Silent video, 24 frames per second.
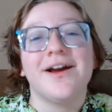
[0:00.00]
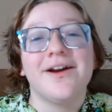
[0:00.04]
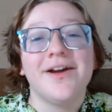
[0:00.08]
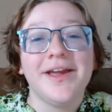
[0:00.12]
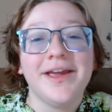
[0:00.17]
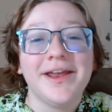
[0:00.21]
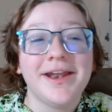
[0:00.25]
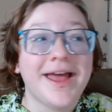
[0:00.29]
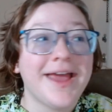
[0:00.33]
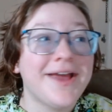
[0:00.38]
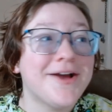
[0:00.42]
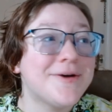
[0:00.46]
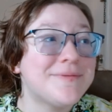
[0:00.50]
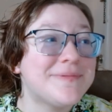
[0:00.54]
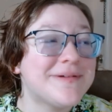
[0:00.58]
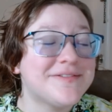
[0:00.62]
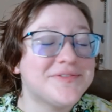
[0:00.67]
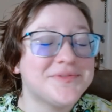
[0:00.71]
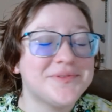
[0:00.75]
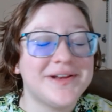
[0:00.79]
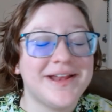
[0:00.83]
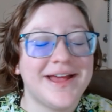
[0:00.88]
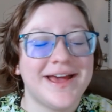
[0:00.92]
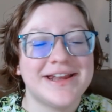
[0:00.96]
Alright, I hope
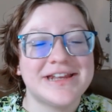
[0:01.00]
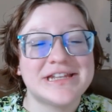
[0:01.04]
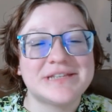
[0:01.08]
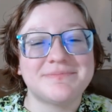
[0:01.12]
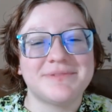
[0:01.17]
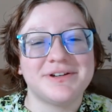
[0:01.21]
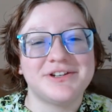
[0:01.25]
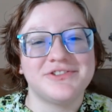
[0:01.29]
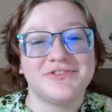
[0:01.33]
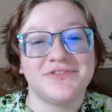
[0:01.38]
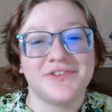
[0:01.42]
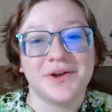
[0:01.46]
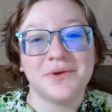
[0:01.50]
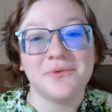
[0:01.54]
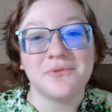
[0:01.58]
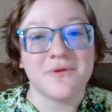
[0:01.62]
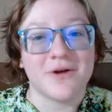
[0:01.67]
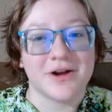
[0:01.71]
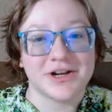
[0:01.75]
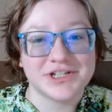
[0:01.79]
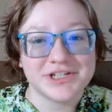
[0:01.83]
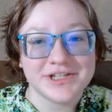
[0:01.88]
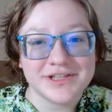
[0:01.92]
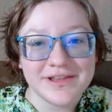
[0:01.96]
everyone had as much fun
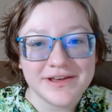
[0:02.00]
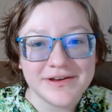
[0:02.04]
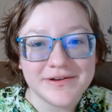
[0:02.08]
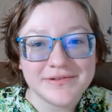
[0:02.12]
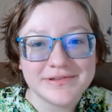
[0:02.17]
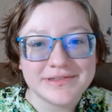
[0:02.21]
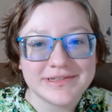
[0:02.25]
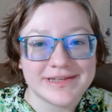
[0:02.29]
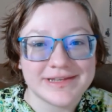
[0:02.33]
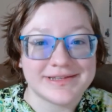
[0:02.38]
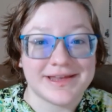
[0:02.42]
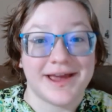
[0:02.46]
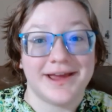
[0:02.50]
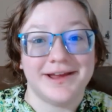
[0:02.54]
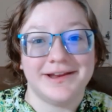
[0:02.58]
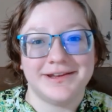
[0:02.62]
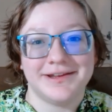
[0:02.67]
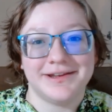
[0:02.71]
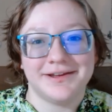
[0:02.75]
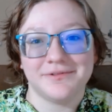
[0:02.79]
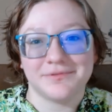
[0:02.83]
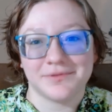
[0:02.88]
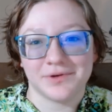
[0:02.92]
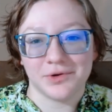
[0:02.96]
watching those as I
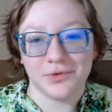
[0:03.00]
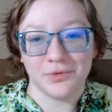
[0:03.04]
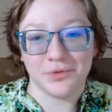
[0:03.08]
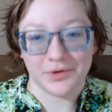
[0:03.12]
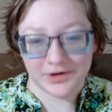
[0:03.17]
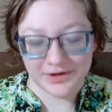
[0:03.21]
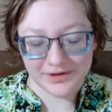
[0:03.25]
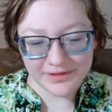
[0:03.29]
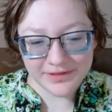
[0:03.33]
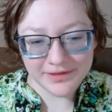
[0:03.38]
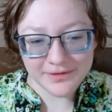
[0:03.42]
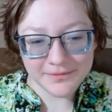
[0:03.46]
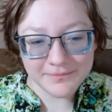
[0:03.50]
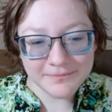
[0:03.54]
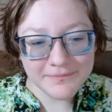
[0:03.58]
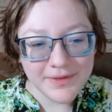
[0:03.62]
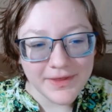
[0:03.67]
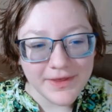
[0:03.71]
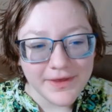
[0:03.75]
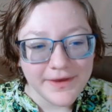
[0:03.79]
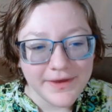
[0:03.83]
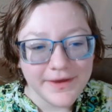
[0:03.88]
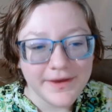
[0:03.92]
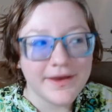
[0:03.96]
did recording them.
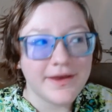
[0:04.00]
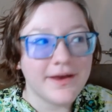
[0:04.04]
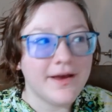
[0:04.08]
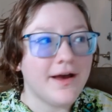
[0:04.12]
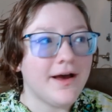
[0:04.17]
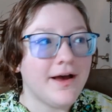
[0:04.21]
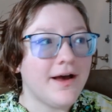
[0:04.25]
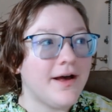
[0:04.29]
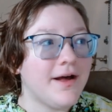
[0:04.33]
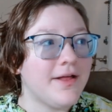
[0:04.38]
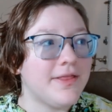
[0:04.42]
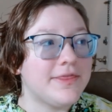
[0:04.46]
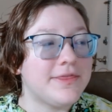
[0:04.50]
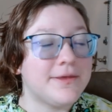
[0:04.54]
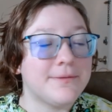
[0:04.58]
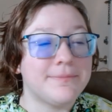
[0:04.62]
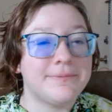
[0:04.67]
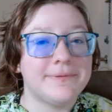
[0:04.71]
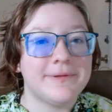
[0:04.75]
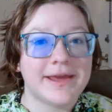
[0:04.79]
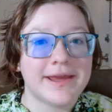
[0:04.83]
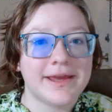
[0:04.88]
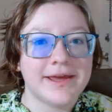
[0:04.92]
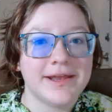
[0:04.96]
The
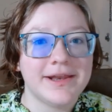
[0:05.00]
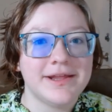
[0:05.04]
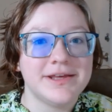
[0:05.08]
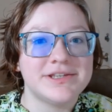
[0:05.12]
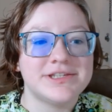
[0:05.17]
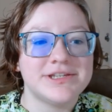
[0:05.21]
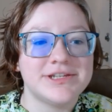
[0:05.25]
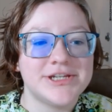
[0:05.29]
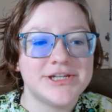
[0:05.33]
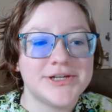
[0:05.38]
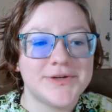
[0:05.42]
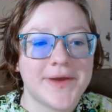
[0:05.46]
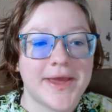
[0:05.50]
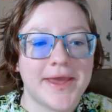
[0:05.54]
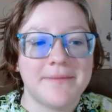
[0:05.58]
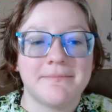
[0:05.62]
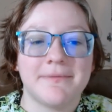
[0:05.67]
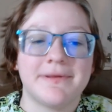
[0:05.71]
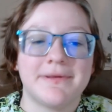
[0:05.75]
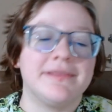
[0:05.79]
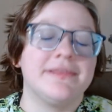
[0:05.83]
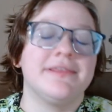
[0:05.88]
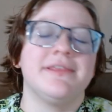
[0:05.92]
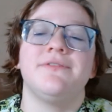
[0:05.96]
plan is to do a
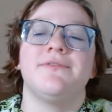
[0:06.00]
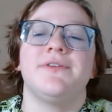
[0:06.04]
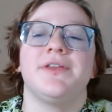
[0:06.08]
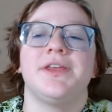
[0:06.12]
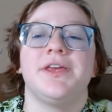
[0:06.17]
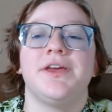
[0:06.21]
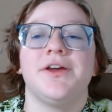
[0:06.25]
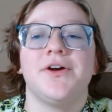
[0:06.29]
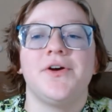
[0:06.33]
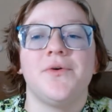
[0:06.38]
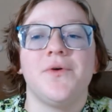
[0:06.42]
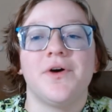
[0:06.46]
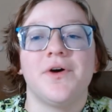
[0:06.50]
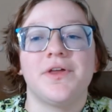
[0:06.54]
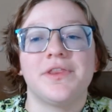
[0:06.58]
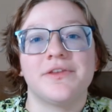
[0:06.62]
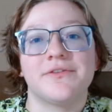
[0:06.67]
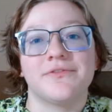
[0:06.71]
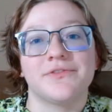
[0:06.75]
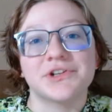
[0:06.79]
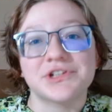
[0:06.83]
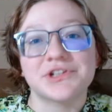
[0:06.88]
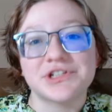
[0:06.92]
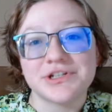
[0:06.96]
monthly video on the
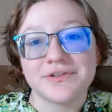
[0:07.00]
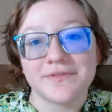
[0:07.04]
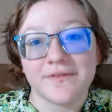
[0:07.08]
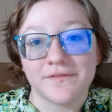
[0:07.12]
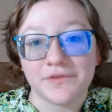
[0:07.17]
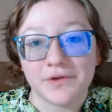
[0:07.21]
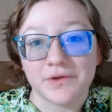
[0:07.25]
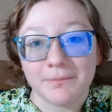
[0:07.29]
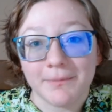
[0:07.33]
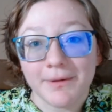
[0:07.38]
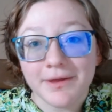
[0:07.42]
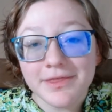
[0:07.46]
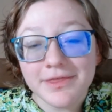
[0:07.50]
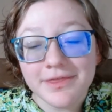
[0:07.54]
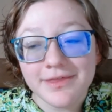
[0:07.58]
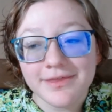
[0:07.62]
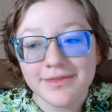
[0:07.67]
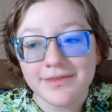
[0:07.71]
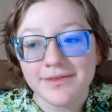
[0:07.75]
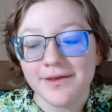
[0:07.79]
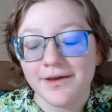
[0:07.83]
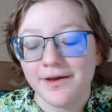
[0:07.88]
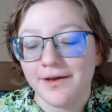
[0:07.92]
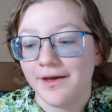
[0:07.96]
1st of every
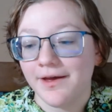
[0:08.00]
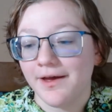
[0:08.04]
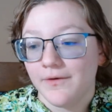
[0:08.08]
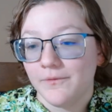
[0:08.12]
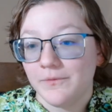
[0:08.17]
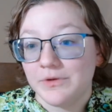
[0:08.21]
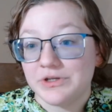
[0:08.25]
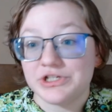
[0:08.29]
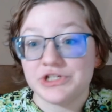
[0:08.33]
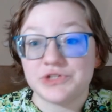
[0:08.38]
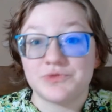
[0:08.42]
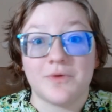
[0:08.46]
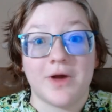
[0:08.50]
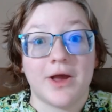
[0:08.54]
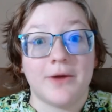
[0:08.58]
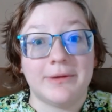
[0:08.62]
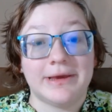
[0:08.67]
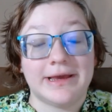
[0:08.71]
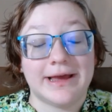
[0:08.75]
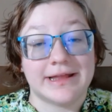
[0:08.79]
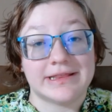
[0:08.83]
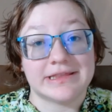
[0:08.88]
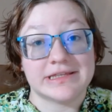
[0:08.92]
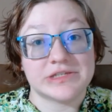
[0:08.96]
month, which is why we
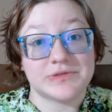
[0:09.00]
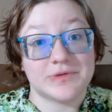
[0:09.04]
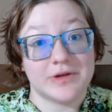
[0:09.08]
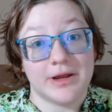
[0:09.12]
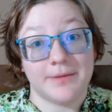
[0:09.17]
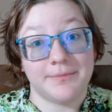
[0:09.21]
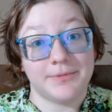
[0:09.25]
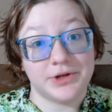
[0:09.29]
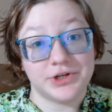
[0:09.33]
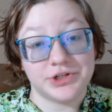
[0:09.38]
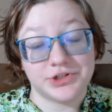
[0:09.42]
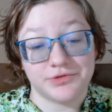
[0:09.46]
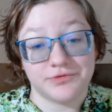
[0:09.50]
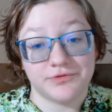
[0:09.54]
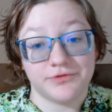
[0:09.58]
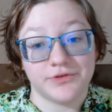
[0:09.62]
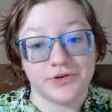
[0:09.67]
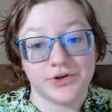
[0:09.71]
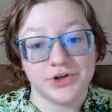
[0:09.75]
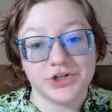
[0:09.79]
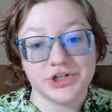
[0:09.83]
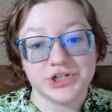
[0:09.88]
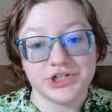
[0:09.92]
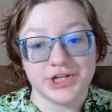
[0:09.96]
got this one up on June
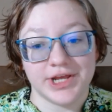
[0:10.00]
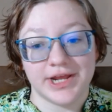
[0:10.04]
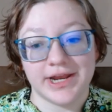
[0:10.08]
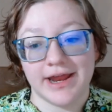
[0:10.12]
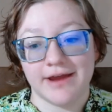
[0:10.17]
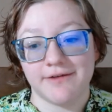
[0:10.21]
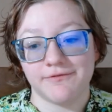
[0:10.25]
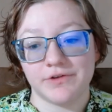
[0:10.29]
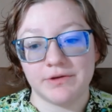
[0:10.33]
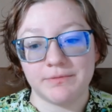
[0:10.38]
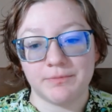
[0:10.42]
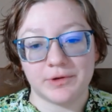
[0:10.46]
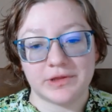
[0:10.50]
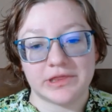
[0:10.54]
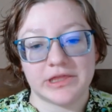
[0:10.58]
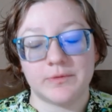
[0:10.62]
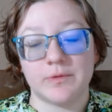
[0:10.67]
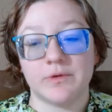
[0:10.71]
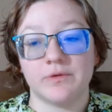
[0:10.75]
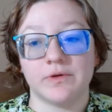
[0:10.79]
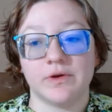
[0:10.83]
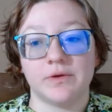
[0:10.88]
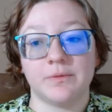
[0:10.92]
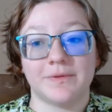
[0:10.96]
1st, and every book that
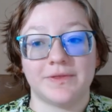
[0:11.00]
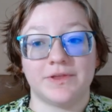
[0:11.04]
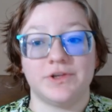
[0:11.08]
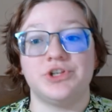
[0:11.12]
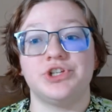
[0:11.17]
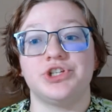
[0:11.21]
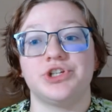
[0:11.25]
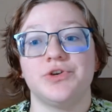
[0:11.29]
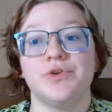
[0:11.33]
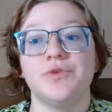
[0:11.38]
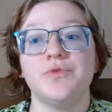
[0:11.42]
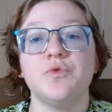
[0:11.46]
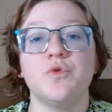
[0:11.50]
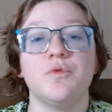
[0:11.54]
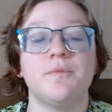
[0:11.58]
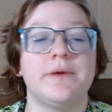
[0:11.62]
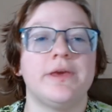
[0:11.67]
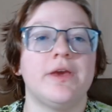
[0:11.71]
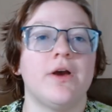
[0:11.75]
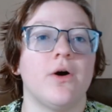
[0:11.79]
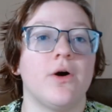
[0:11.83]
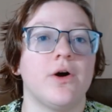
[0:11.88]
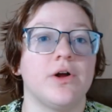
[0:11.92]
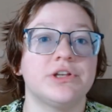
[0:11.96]
we read within June will
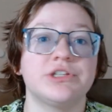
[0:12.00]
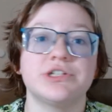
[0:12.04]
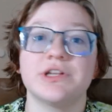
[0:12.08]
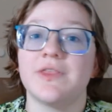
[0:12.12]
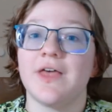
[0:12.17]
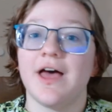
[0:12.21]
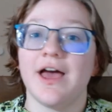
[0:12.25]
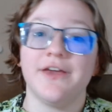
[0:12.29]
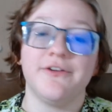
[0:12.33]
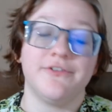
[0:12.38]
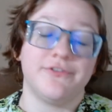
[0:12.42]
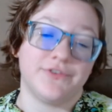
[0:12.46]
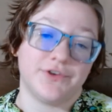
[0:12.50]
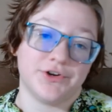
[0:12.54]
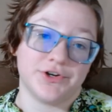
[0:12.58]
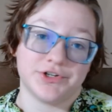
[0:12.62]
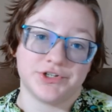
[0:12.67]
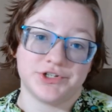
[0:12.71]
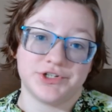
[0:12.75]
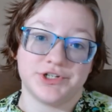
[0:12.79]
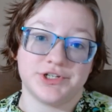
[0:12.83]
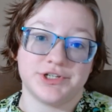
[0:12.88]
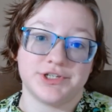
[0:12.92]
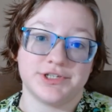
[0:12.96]
be on July
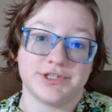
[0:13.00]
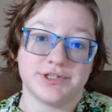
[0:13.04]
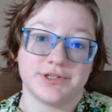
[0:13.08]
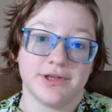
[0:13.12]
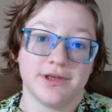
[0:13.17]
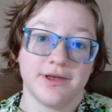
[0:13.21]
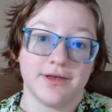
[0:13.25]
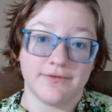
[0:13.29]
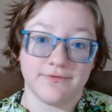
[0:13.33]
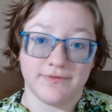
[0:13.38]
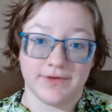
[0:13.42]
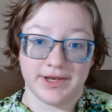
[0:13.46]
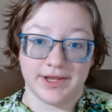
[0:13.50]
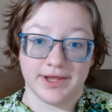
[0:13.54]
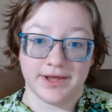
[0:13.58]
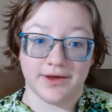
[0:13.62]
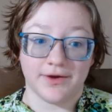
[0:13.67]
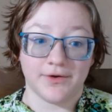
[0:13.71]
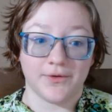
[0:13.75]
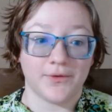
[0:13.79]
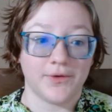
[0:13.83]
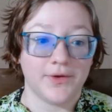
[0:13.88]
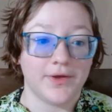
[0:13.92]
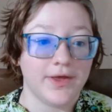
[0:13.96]
1st's
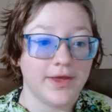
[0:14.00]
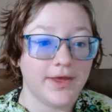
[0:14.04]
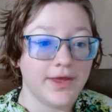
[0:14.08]
video.